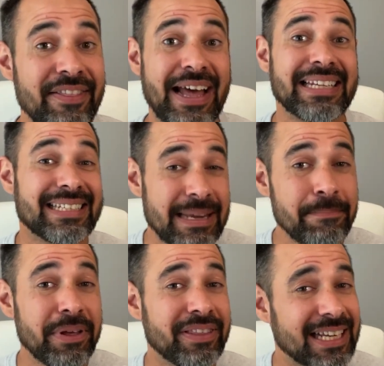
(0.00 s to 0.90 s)
that
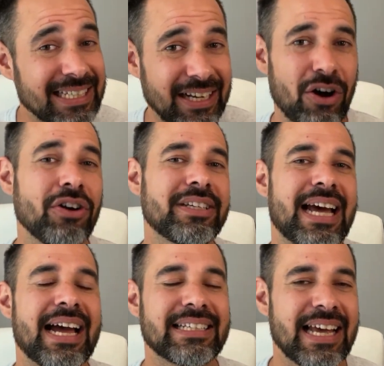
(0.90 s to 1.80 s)
sympathetic
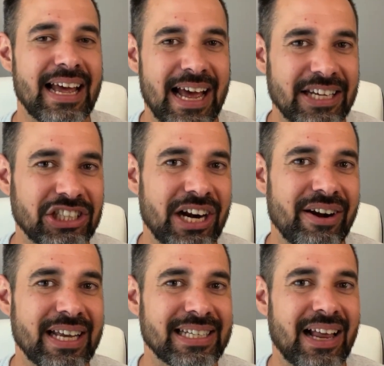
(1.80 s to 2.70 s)
contact, as
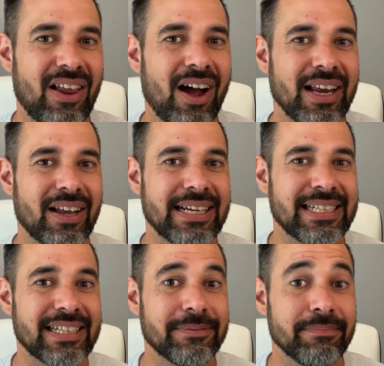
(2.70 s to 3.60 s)
Geri et al.
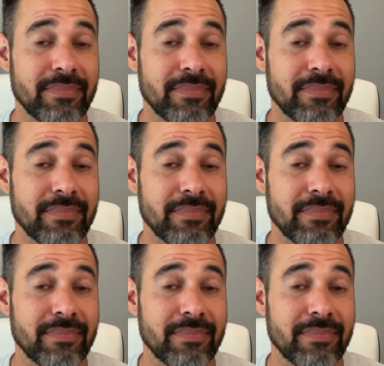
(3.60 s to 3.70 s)
Highlighted.